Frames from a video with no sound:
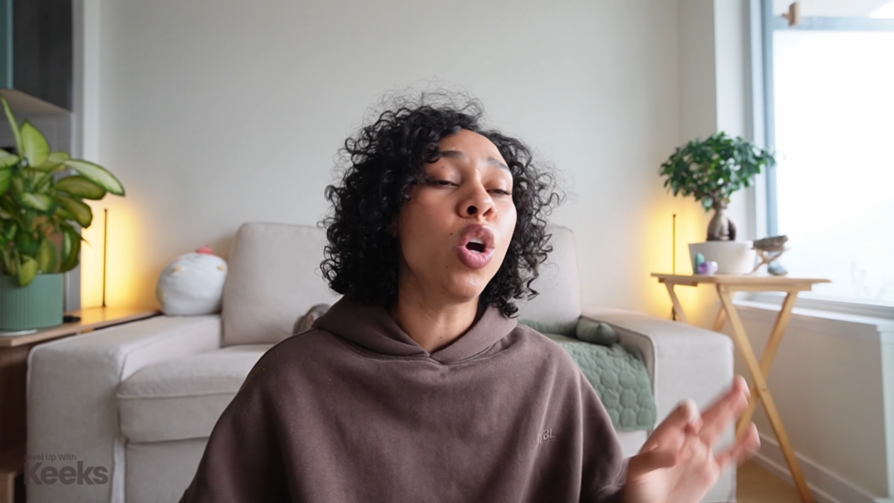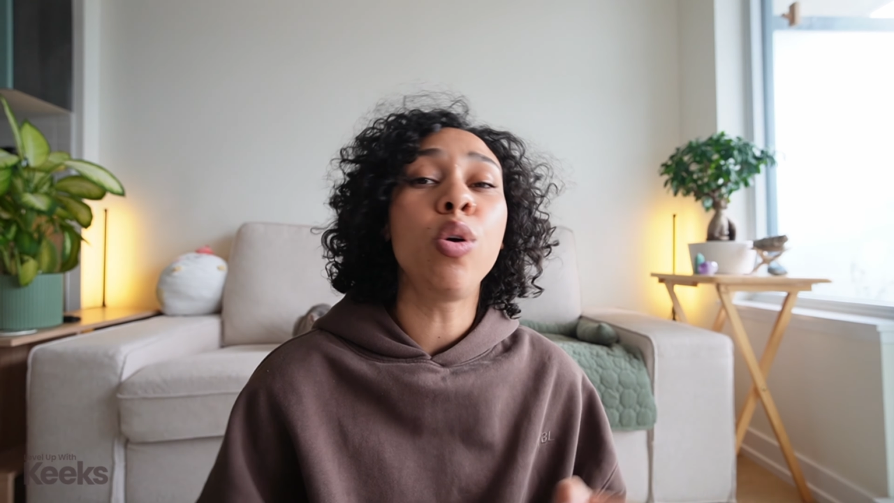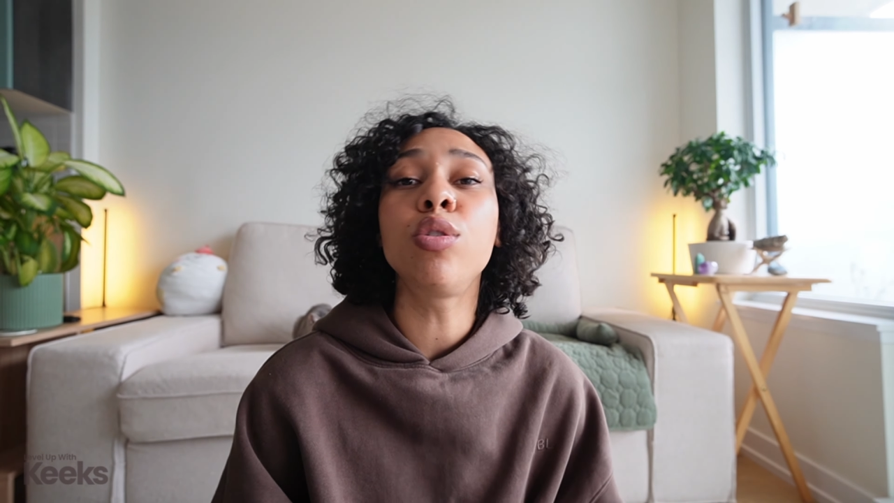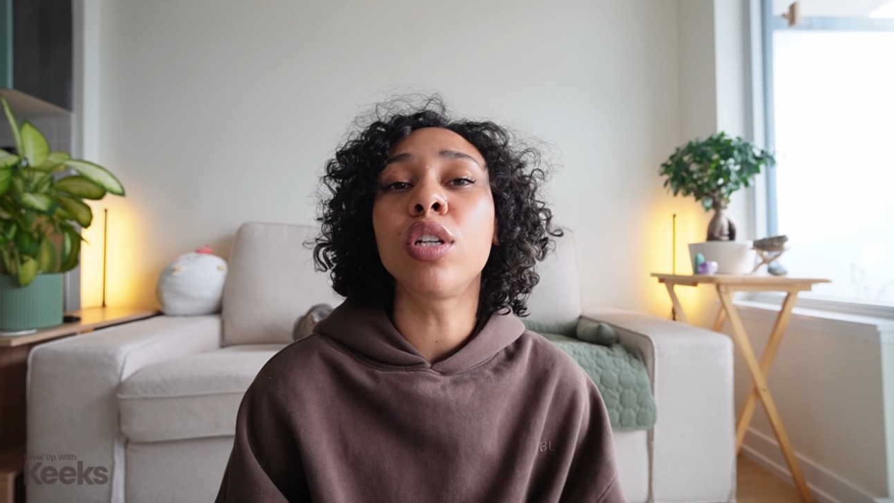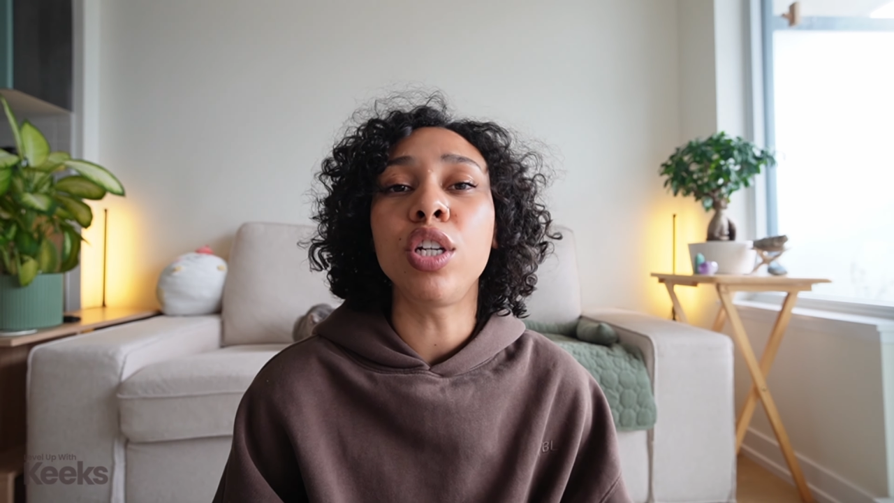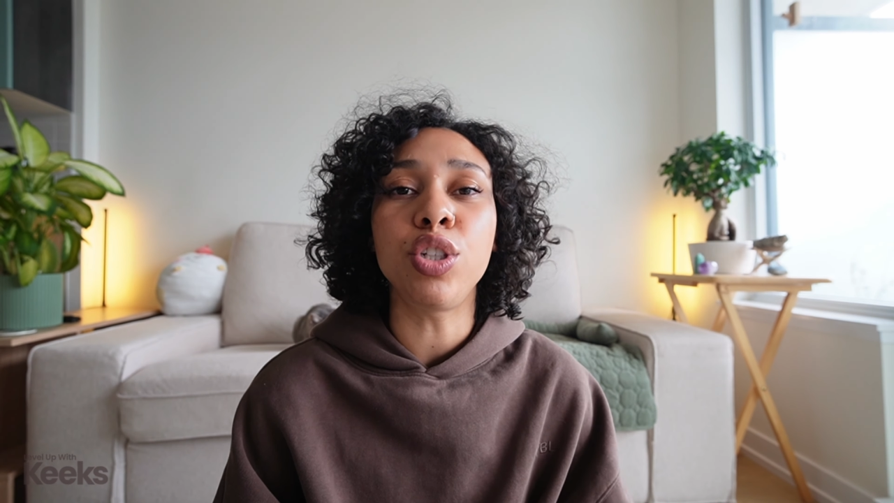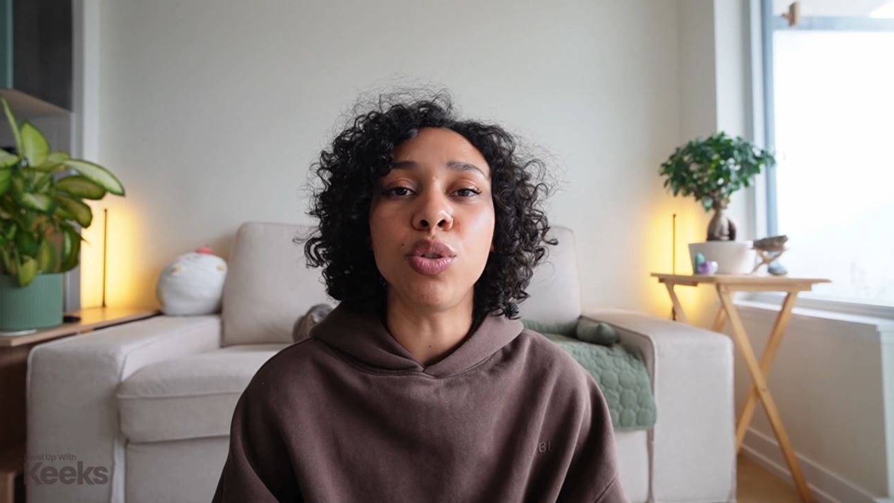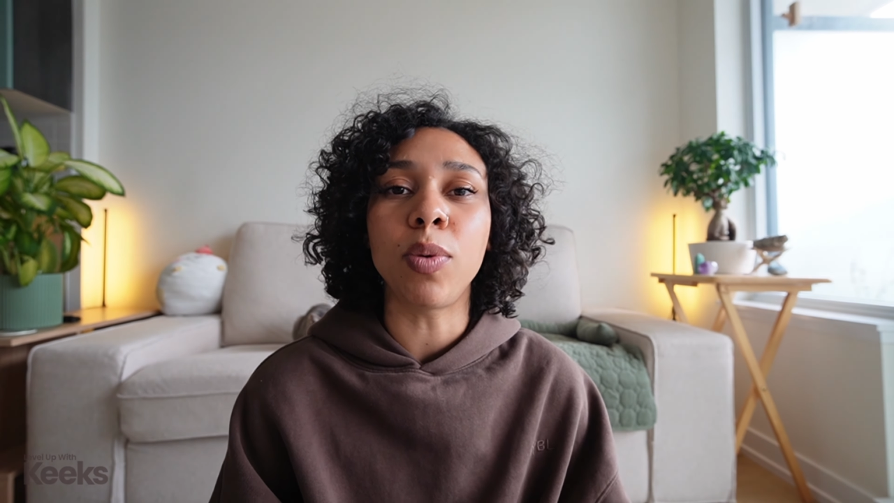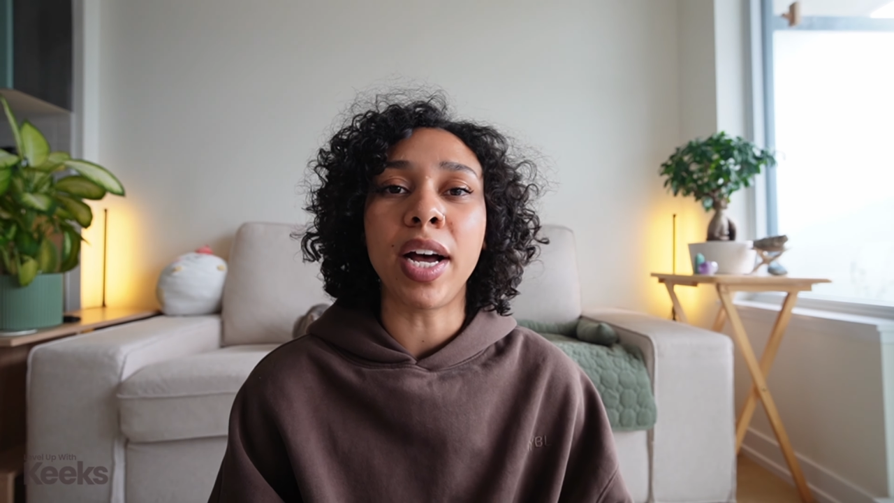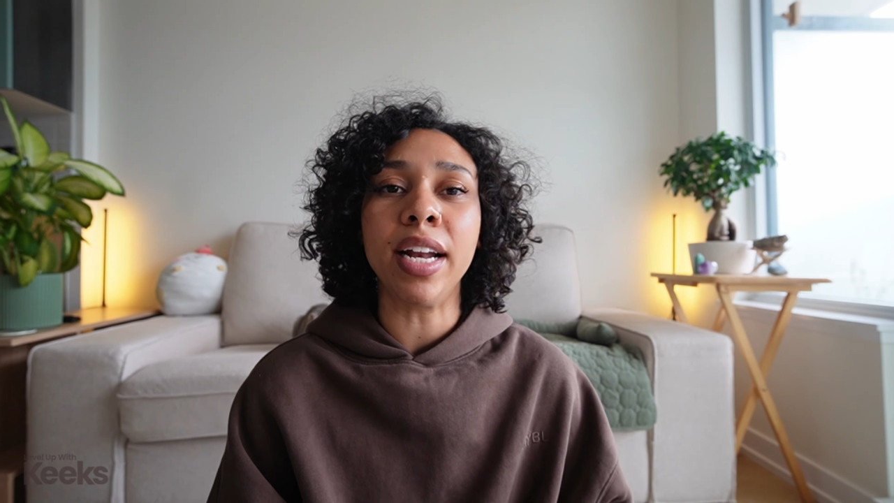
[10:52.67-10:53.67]
who's gonna
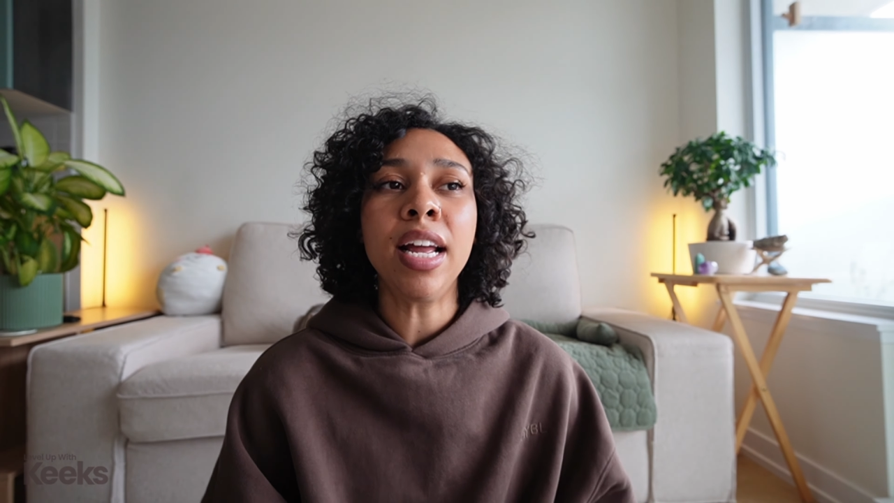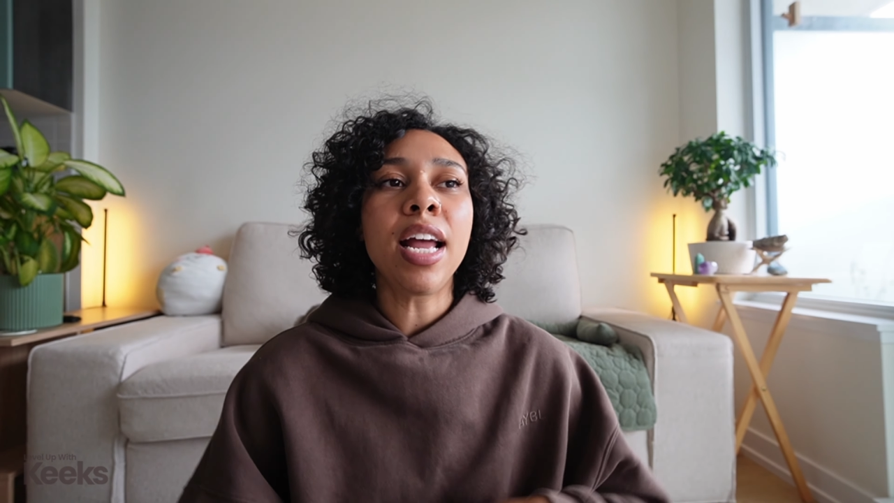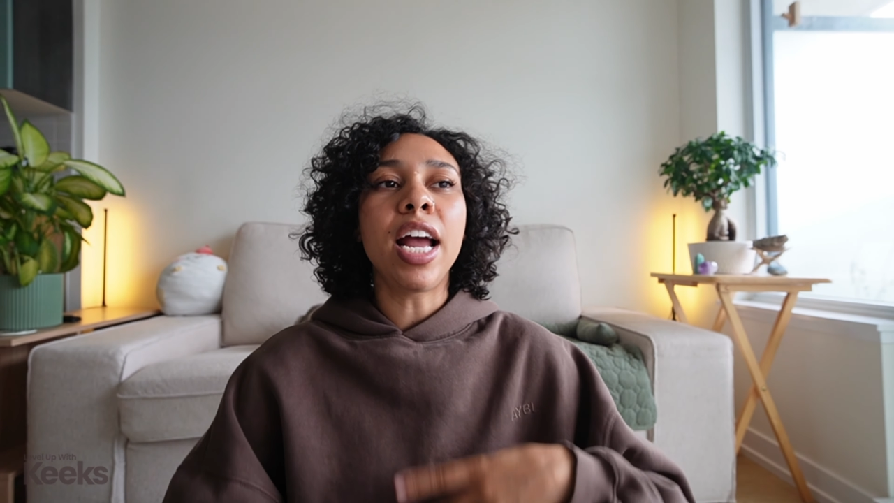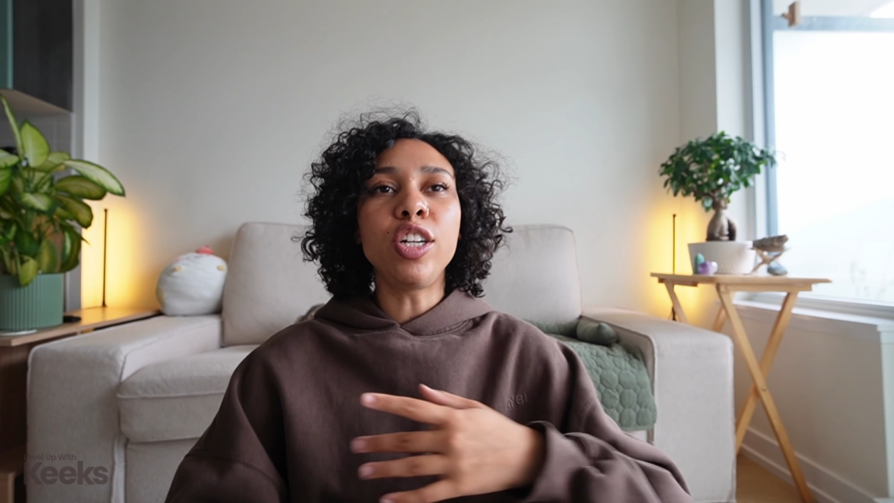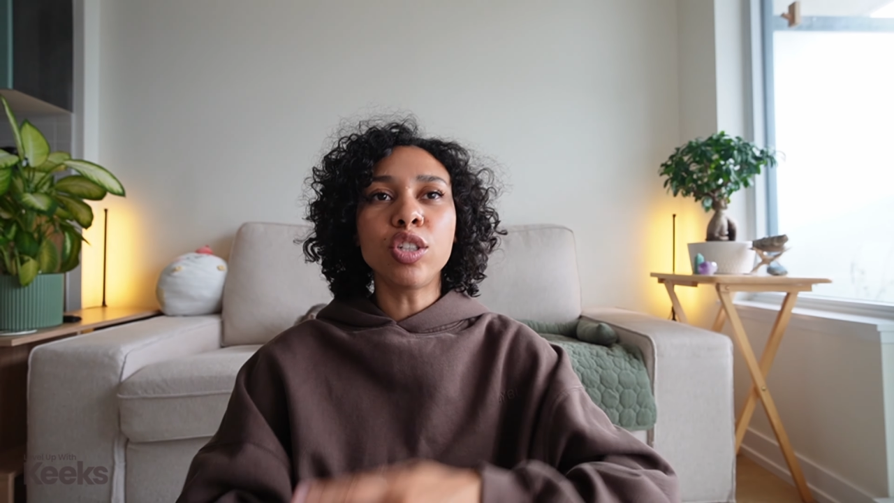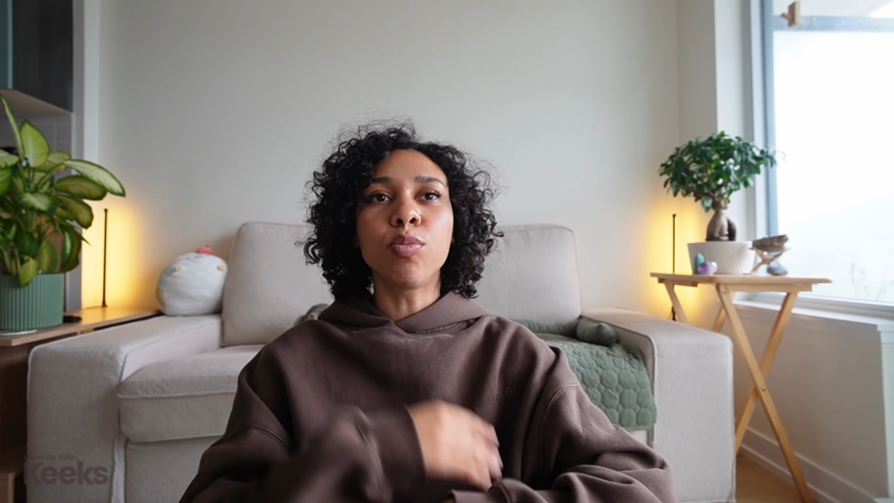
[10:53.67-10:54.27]
do what, and just